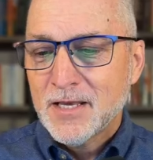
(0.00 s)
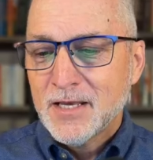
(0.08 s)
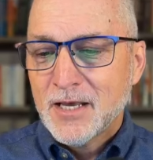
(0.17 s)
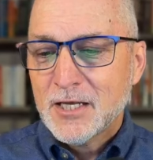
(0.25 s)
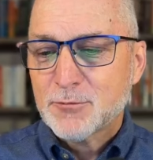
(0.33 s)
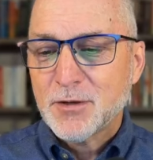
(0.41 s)

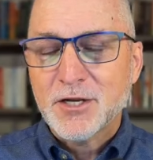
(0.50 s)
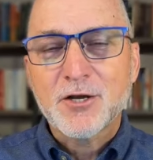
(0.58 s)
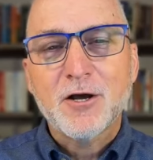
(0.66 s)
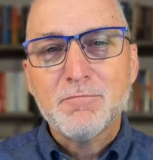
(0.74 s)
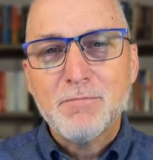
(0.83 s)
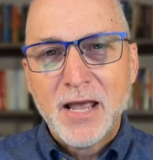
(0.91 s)
He's been a
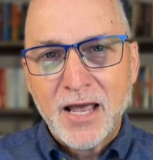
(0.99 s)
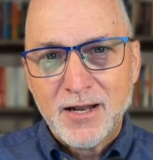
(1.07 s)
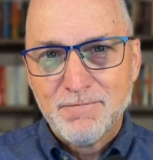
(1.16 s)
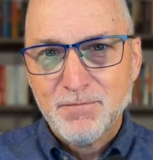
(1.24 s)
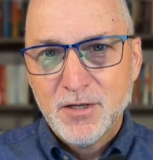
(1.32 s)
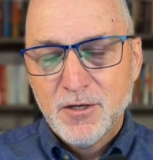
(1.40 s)
good
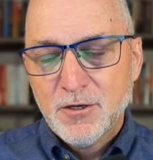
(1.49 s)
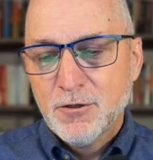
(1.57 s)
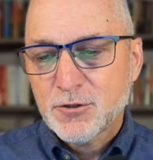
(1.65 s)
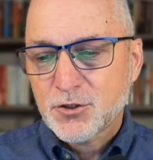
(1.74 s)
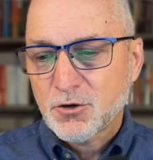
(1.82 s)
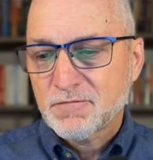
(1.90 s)
man who
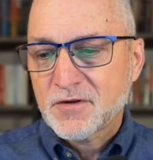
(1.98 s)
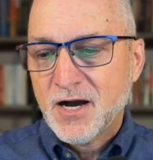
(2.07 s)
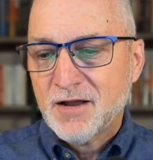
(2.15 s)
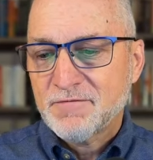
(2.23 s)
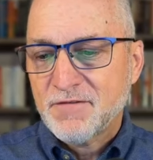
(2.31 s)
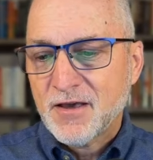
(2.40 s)
served
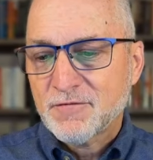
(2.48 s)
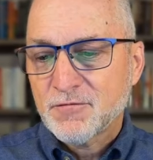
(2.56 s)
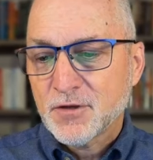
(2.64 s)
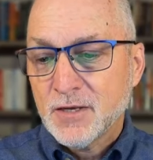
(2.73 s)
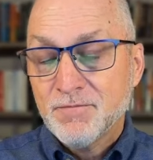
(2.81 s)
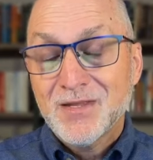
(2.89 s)
God
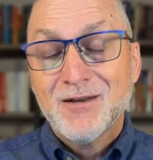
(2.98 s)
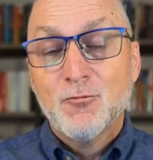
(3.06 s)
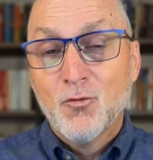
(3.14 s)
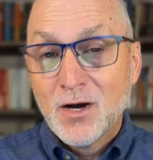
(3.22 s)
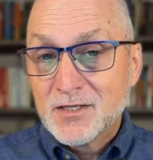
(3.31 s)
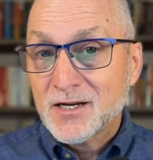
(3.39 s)
faithfully.
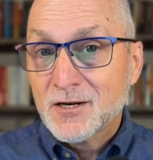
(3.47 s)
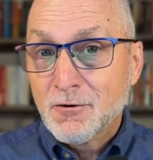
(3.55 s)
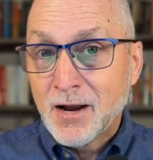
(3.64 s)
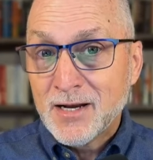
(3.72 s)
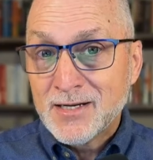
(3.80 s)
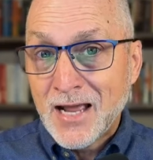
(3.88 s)
Wasn't a
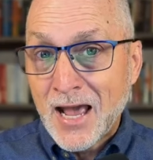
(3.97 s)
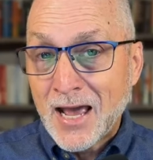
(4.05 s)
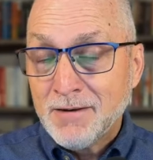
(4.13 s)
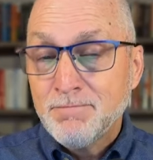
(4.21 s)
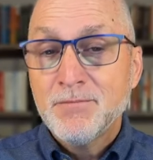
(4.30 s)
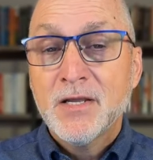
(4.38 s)
great
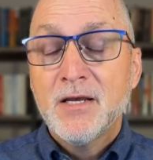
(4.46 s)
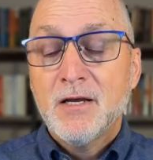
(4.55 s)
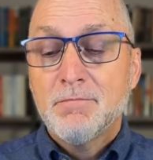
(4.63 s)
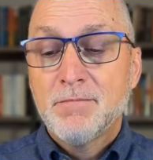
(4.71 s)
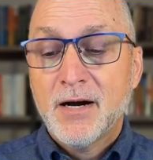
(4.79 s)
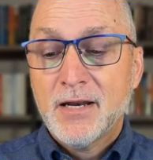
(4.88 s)
dad,
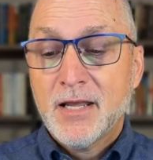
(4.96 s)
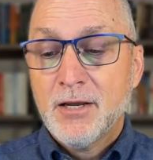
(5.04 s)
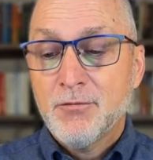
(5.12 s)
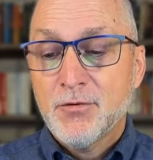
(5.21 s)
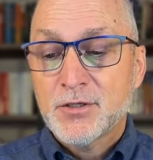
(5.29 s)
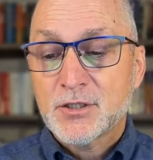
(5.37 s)
but he
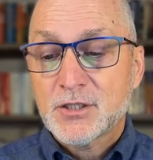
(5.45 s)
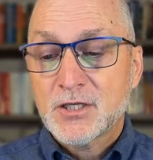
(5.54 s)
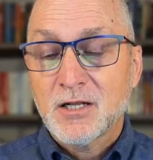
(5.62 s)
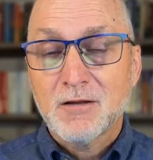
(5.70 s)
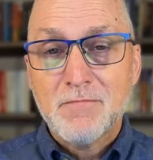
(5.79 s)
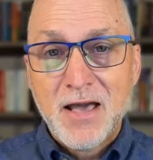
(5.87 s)
was
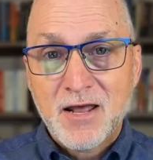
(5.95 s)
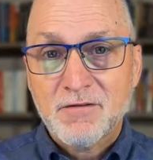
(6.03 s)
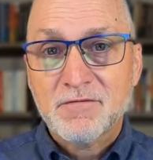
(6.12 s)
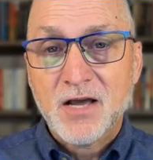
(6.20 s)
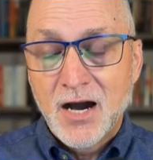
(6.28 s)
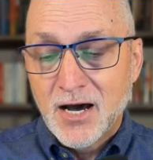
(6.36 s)
still a man
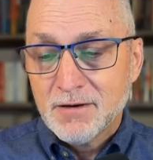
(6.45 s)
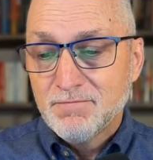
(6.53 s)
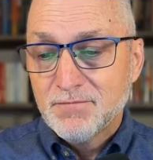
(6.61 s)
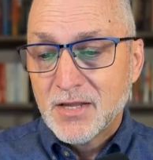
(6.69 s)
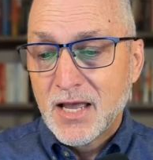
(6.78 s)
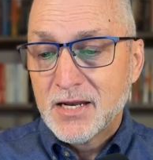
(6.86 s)
of God,
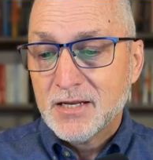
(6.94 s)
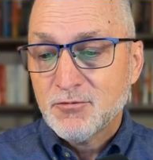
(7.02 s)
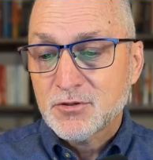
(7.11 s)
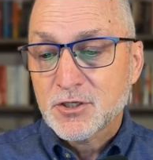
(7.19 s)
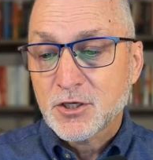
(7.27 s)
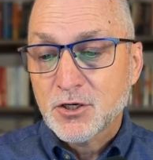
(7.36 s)
and he
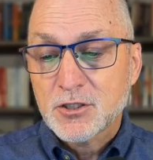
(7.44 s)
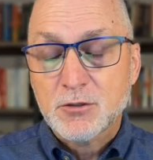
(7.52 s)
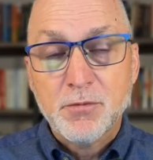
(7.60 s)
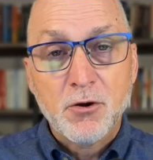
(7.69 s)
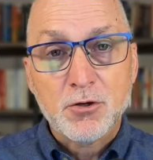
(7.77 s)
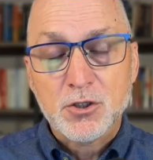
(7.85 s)
was a good
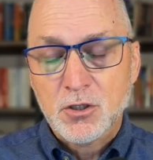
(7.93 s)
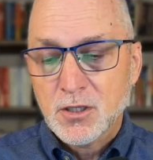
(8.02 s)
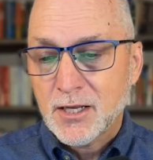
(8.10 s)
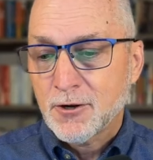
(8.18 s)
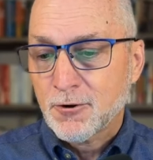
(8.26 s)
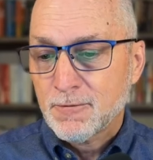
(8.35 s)
spiritual
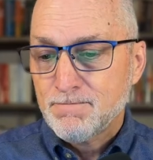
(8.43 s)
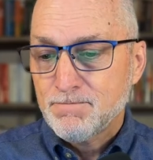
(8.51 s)
leader.